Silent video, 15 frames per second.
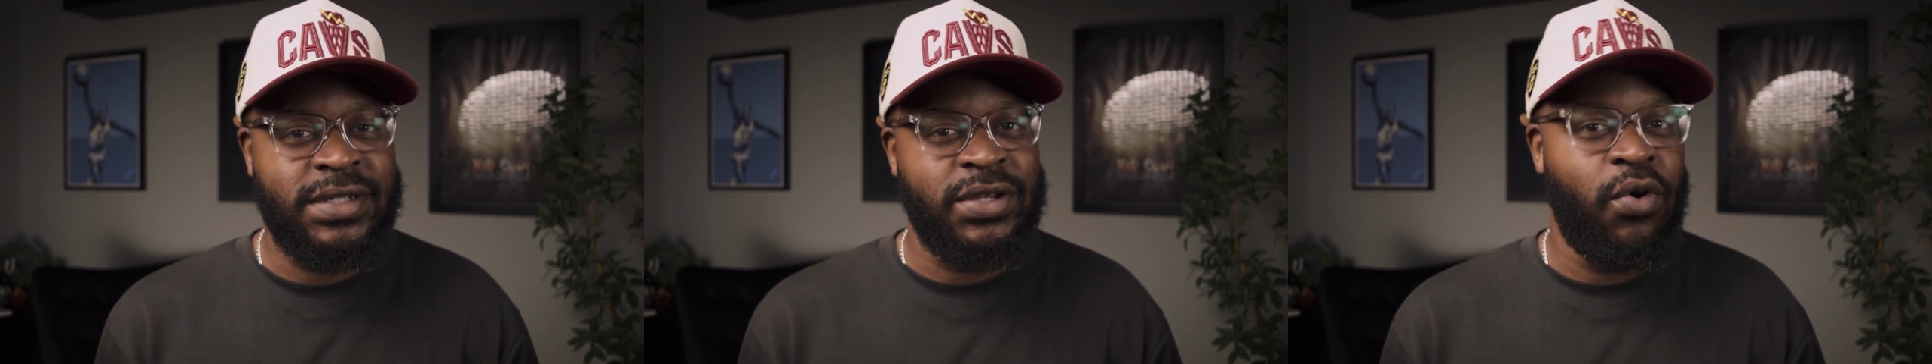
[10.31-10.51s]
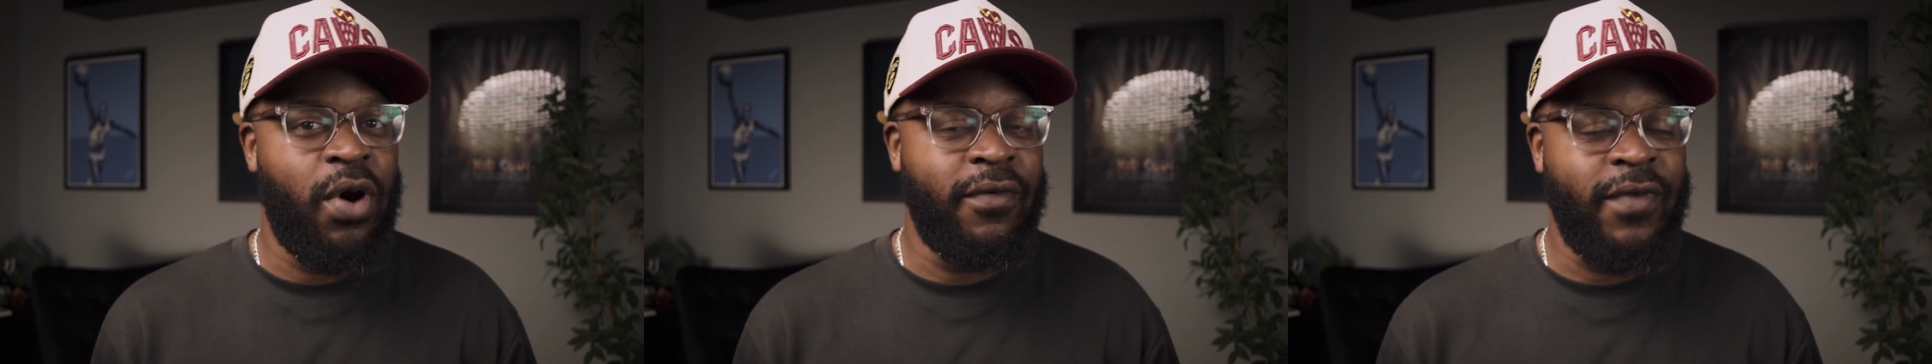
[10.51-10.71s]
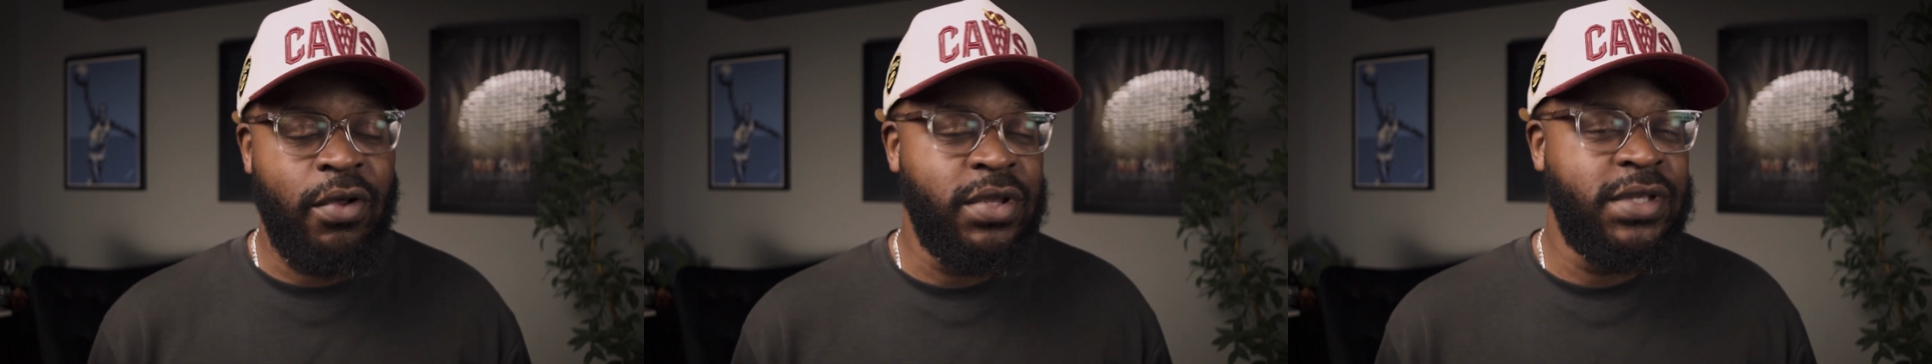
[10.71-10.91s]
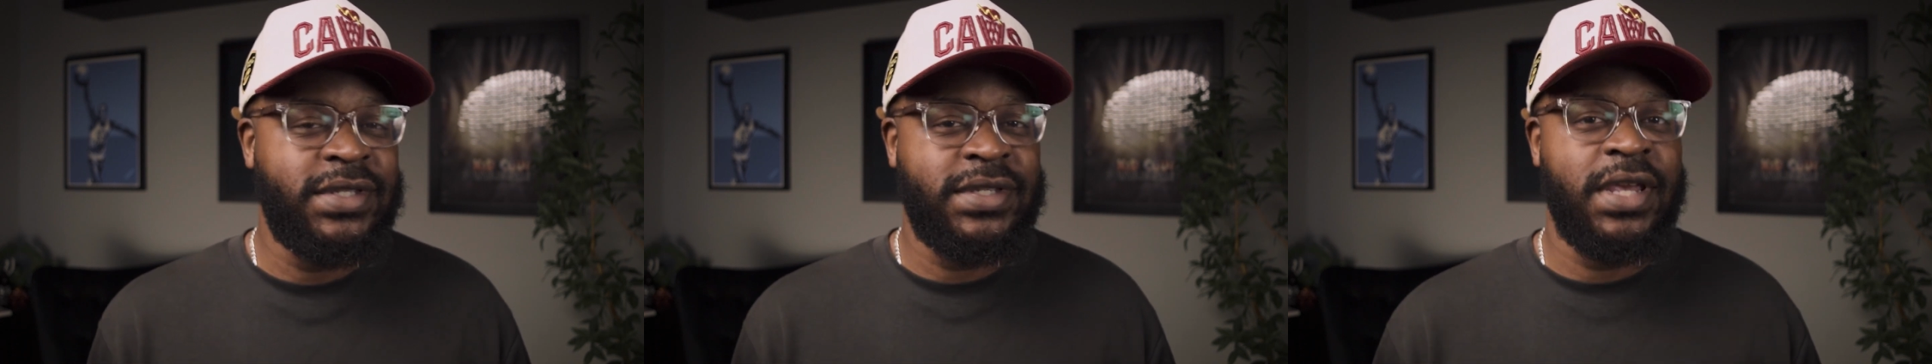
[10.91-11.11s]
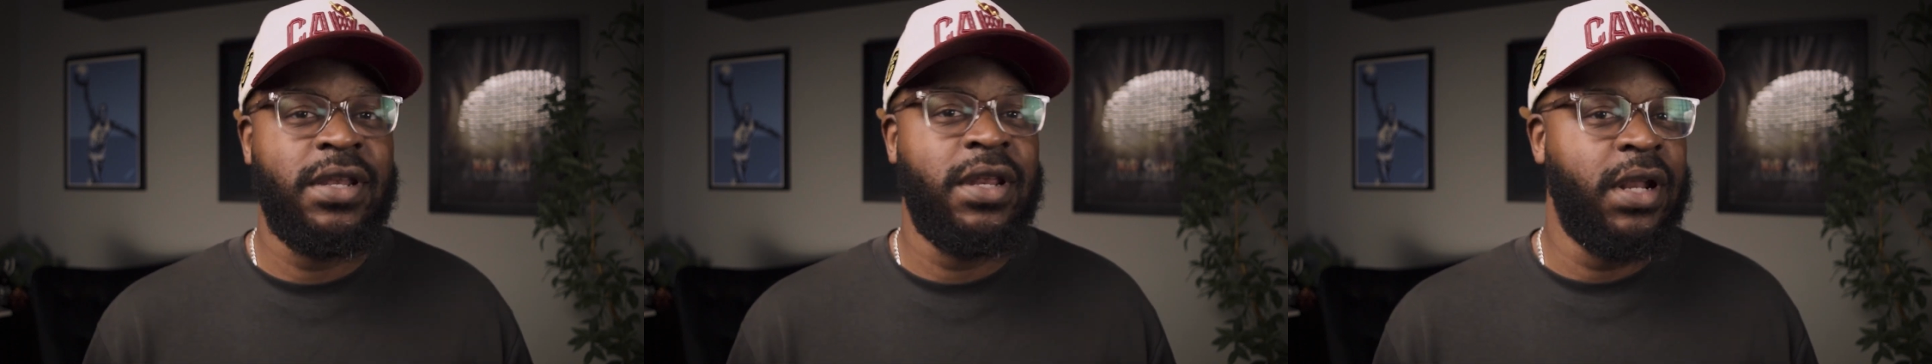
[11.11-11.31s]
so I've only
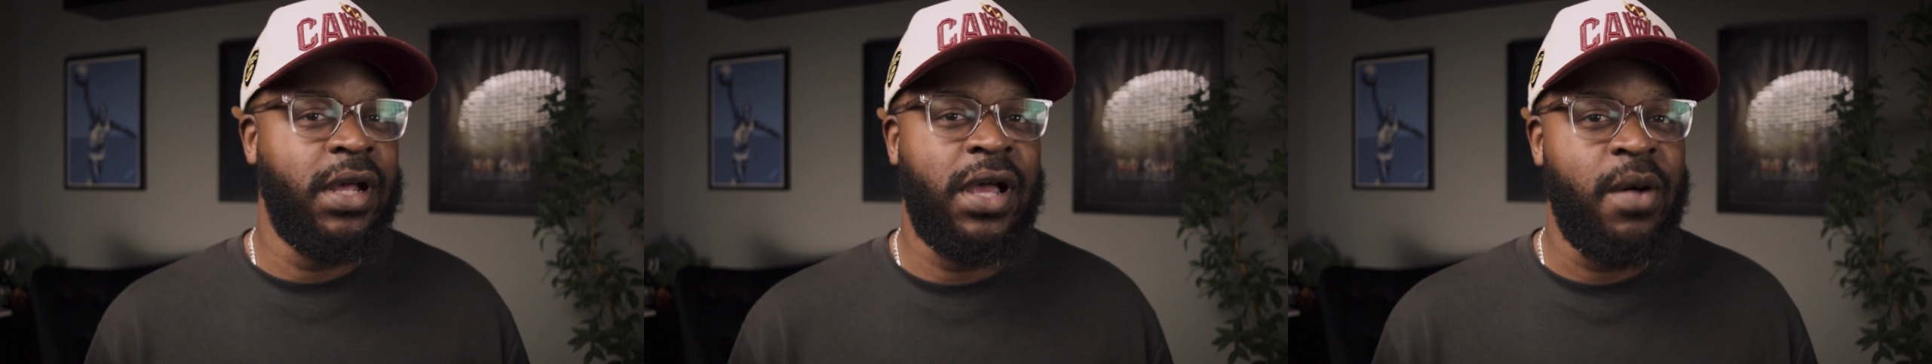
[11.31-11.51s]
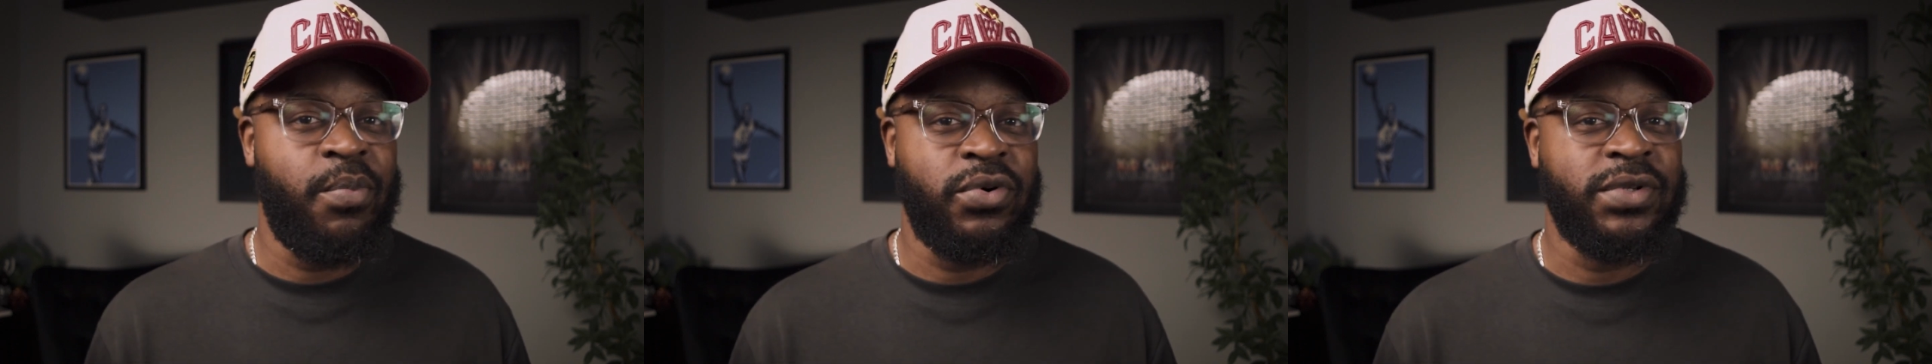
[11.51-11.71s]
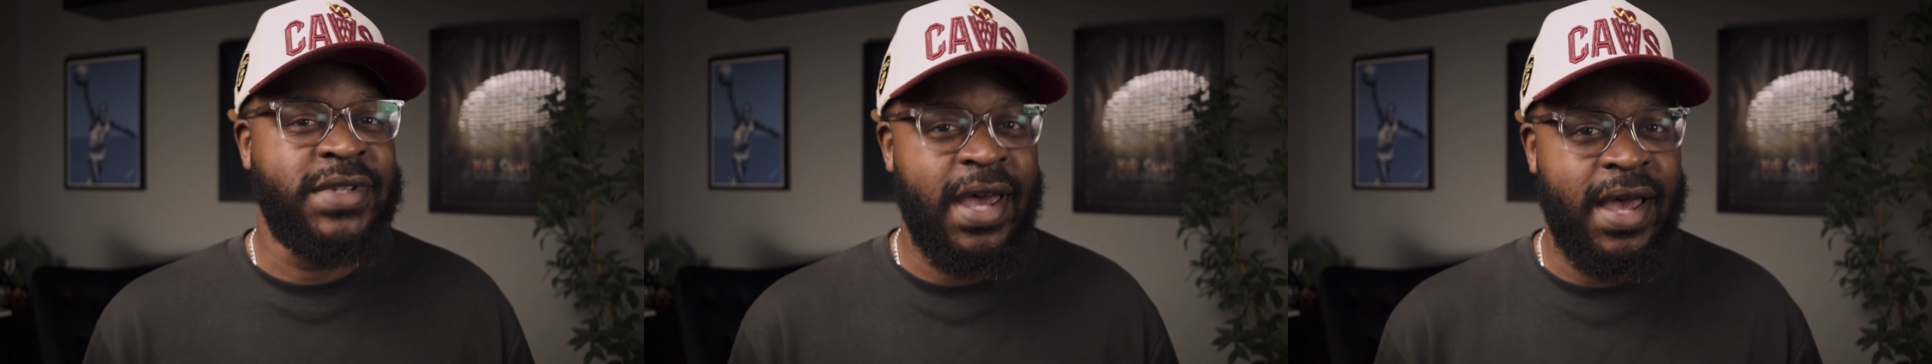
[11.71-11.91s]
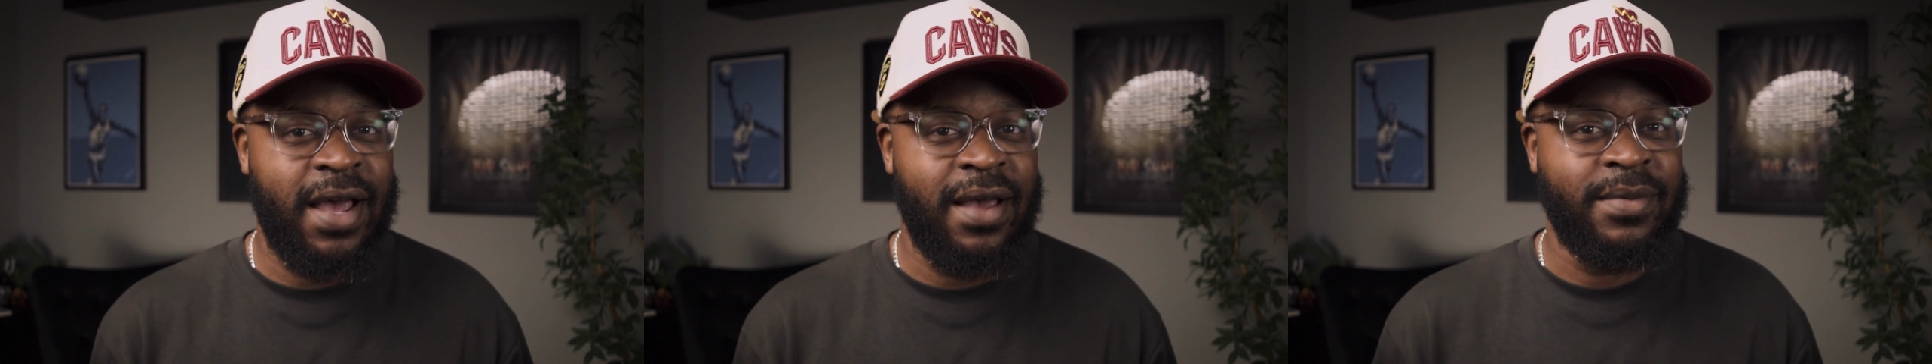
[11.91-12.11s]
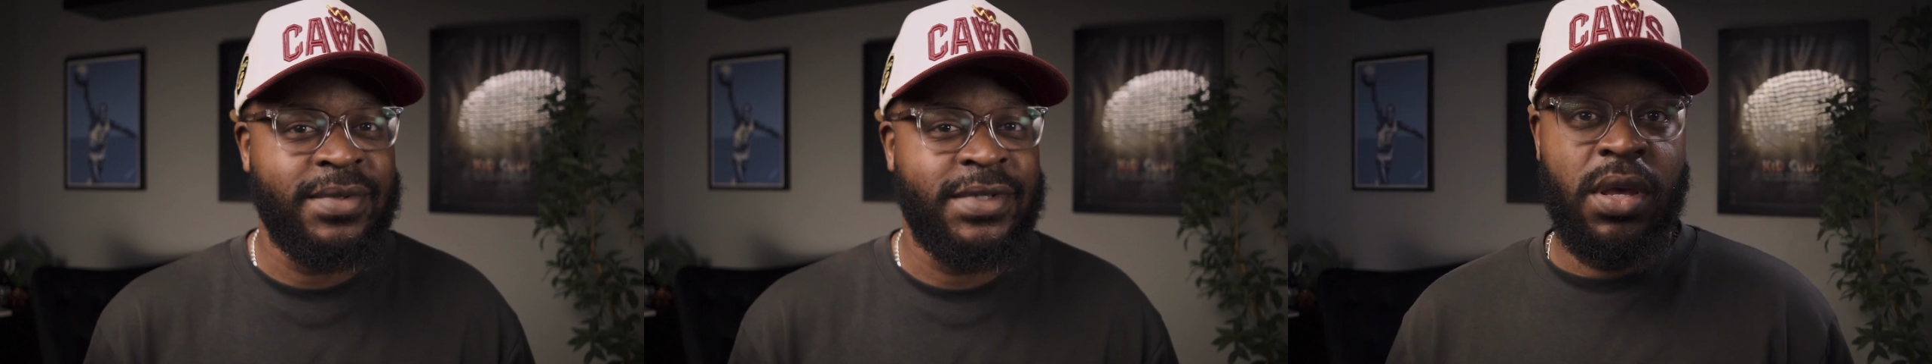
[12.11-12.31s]
seen it a couple
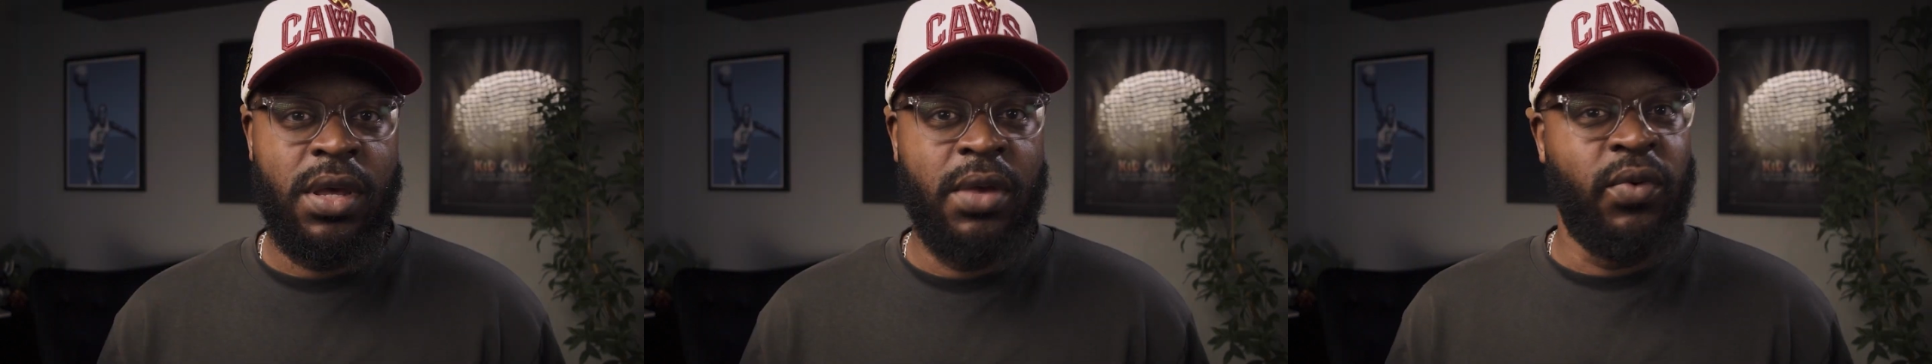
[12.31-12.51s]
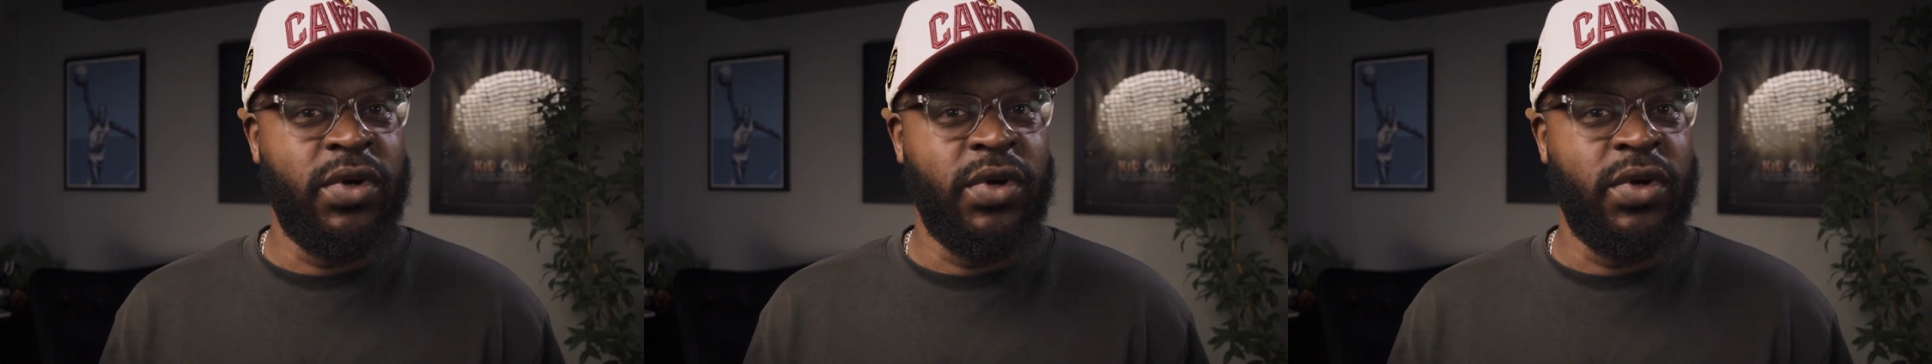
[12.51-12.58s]
times. It